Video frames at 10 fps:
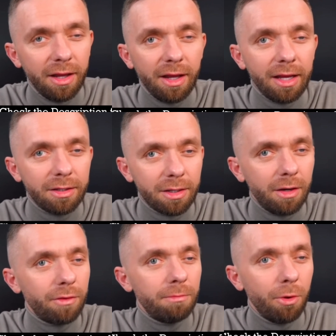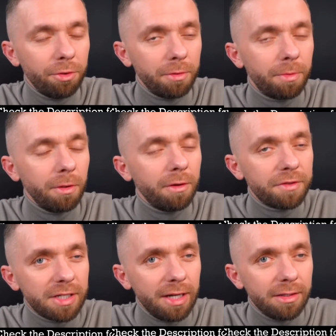and cover multiple of
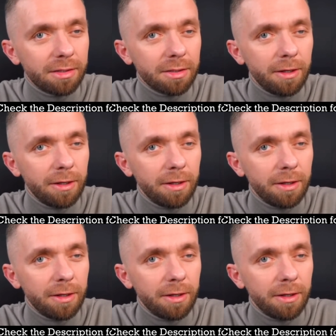sins.